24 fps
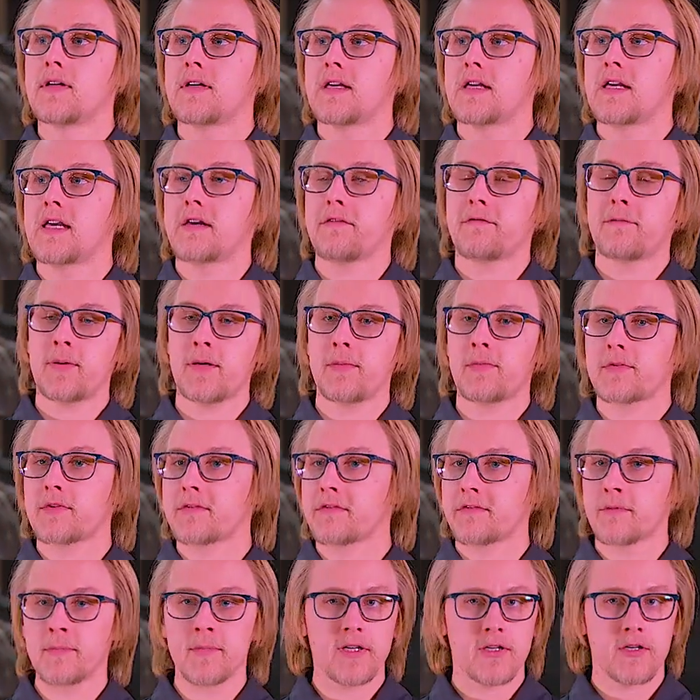If people
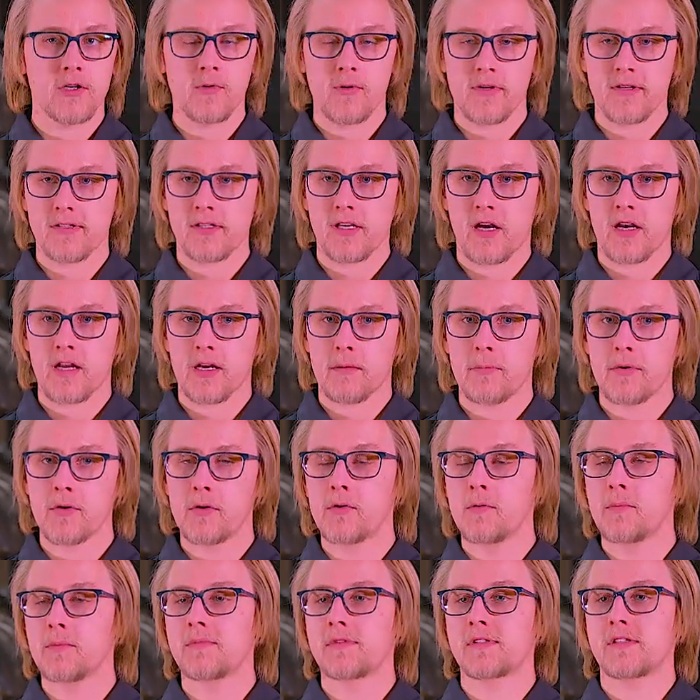are familiar with sonic
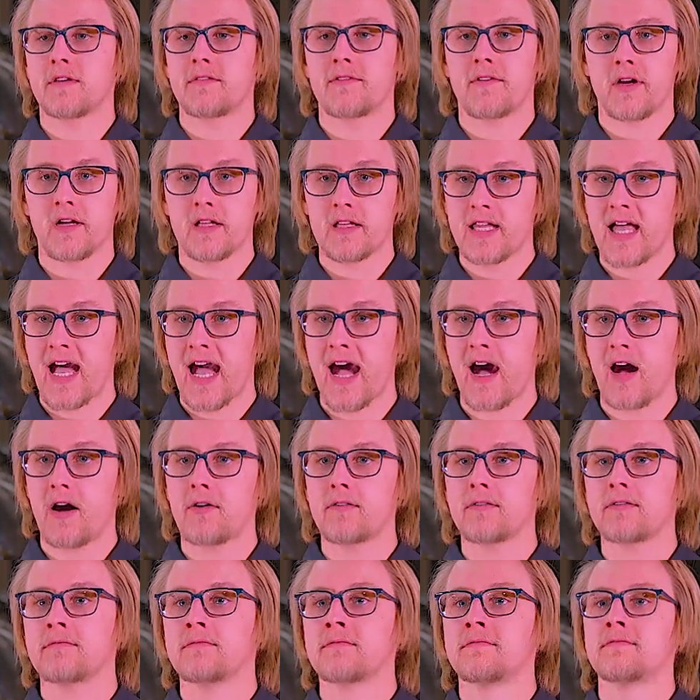booms, they're very
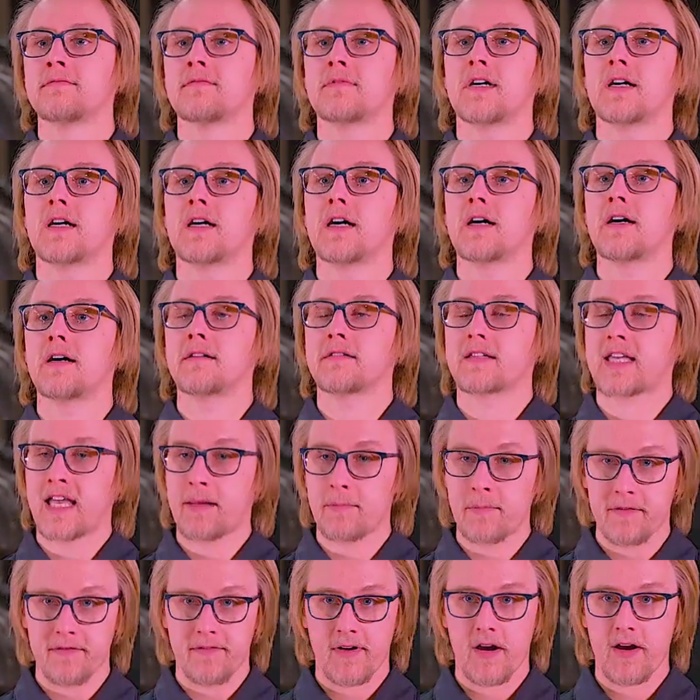loud,
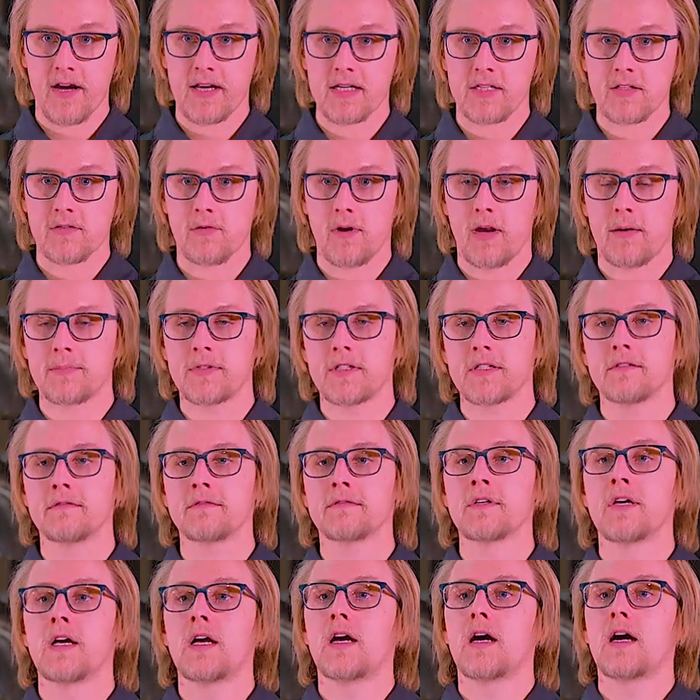can be very
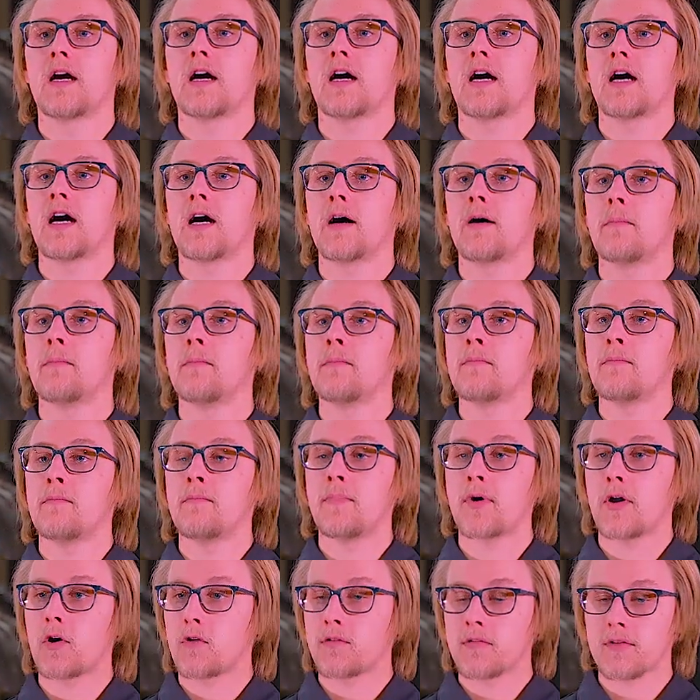disruptive,
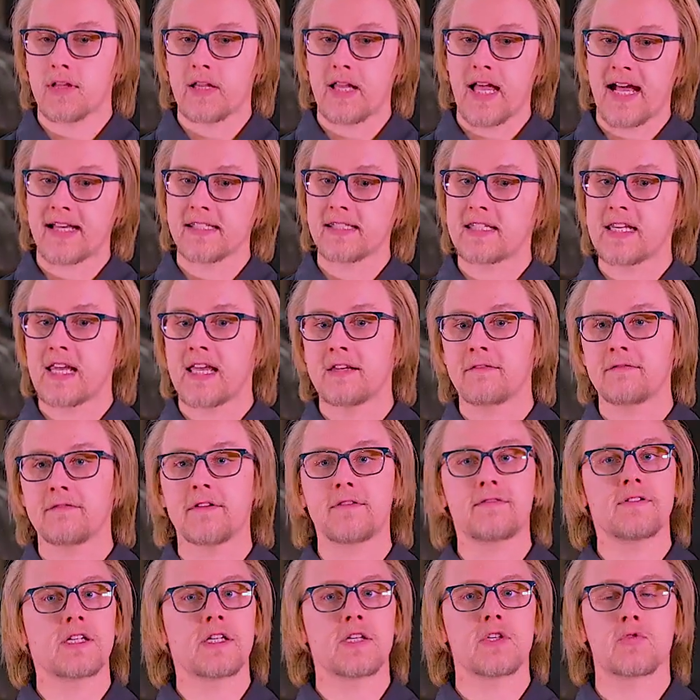but over the last 10,
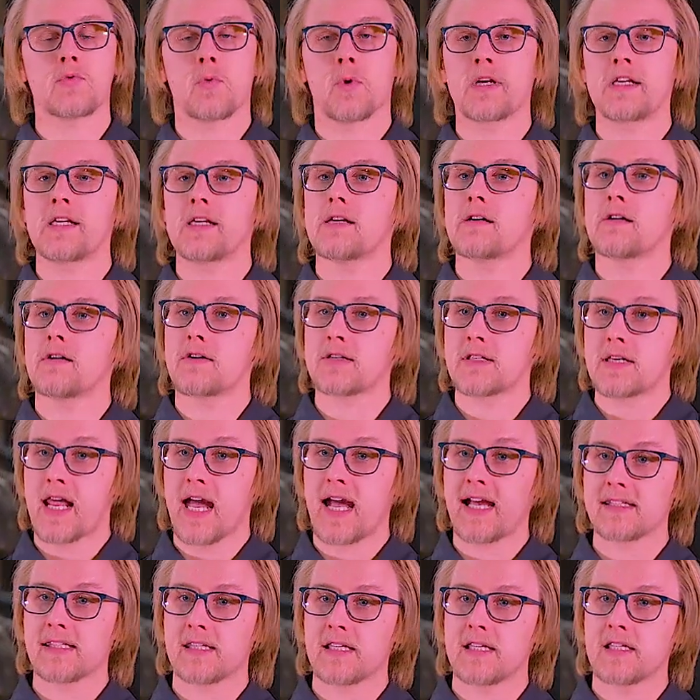15, 20 years,
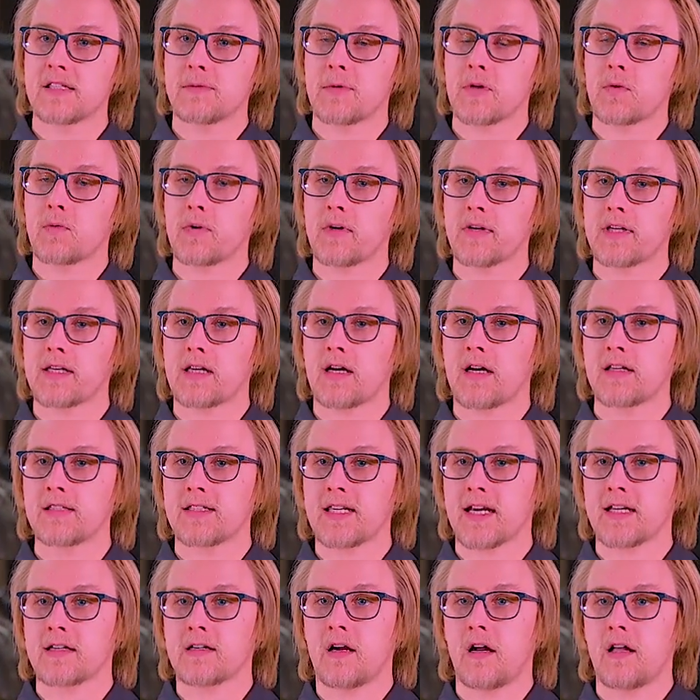NASA has been working on
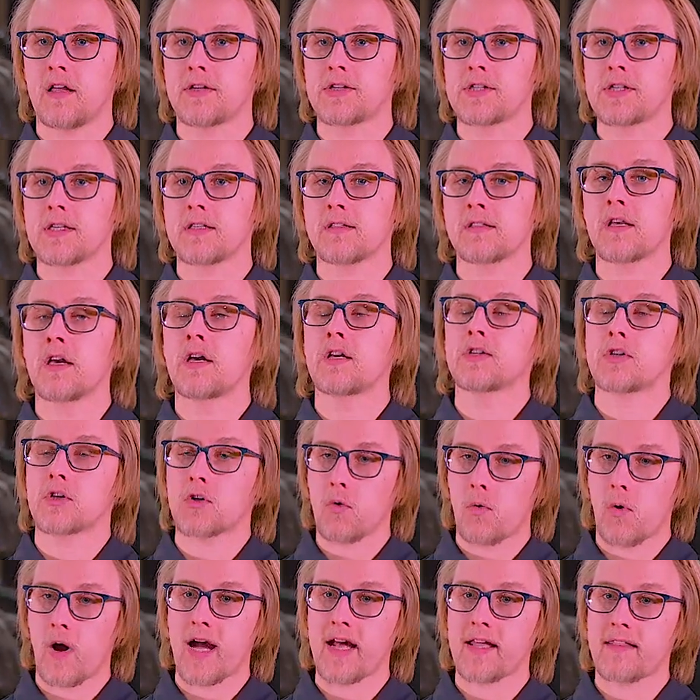technologies to
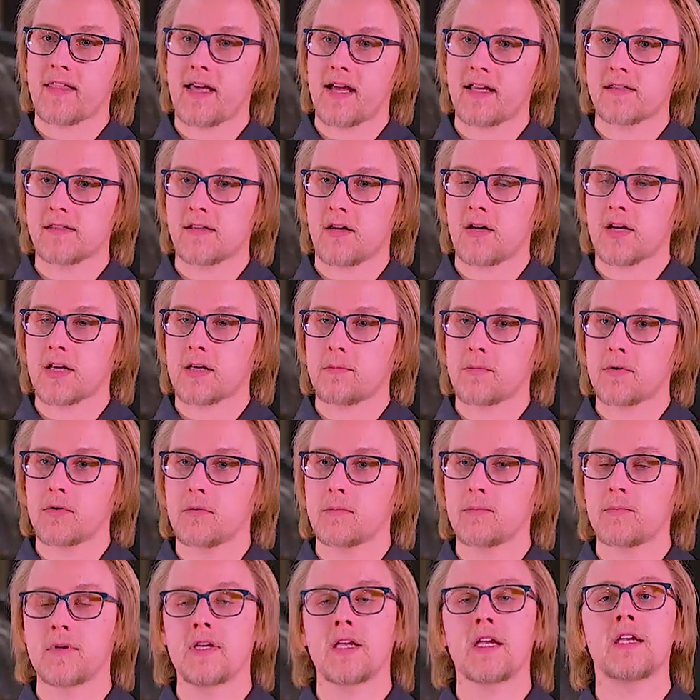quiet that sonic
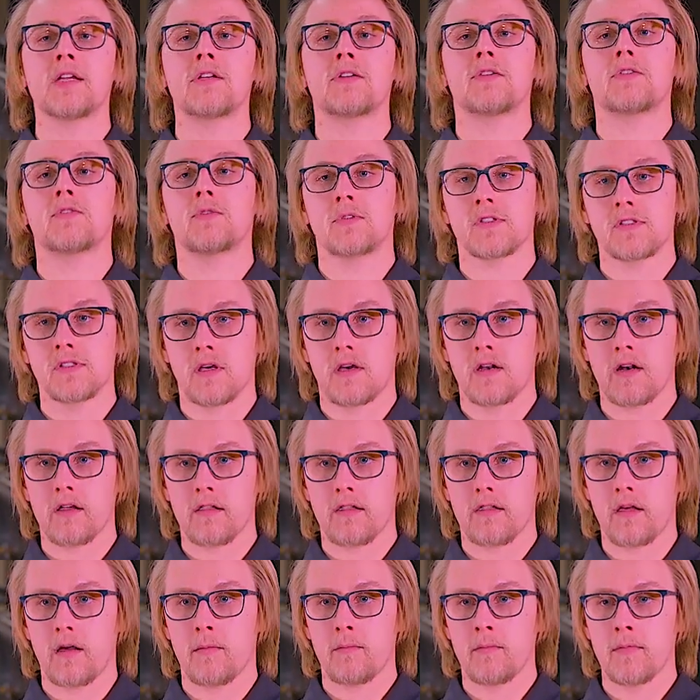boom into a sonic
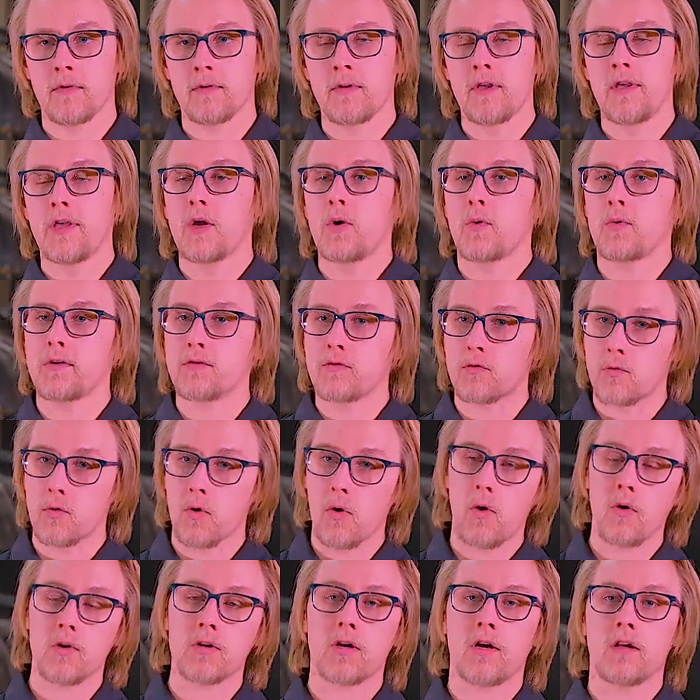thump. We've
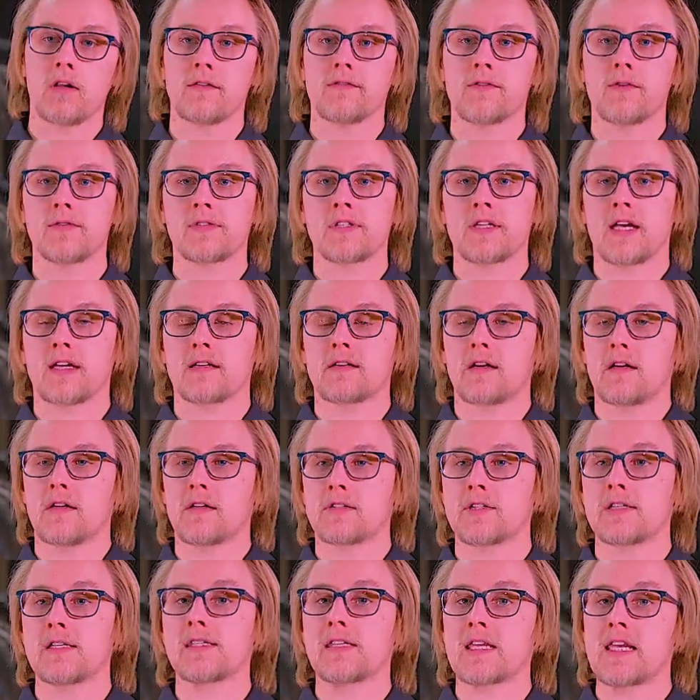rolled all of those
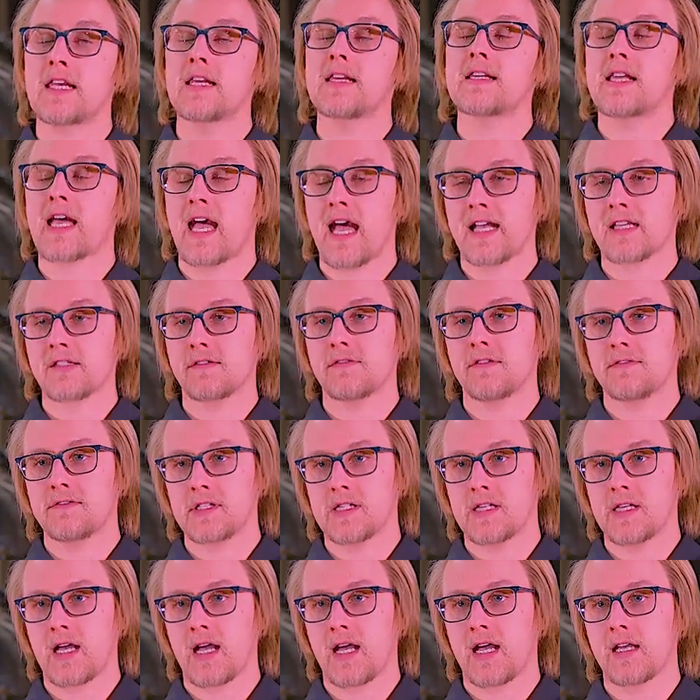technologies into
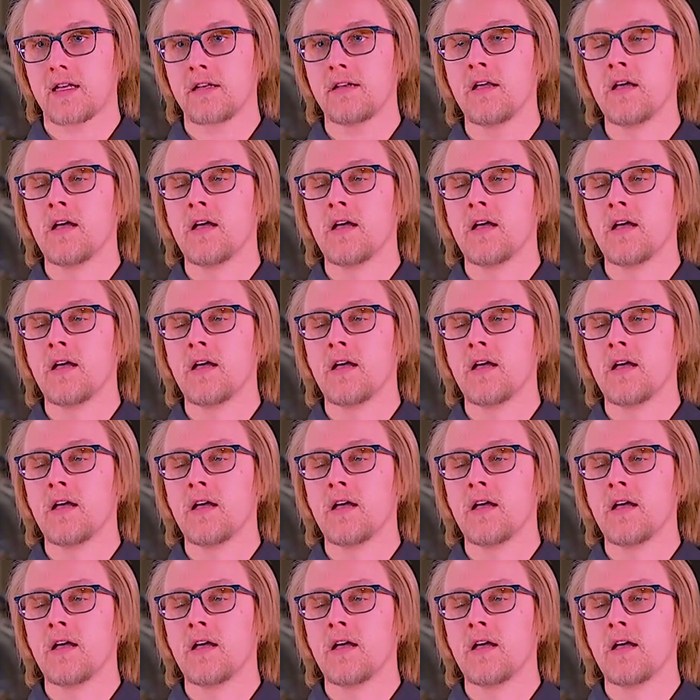X-59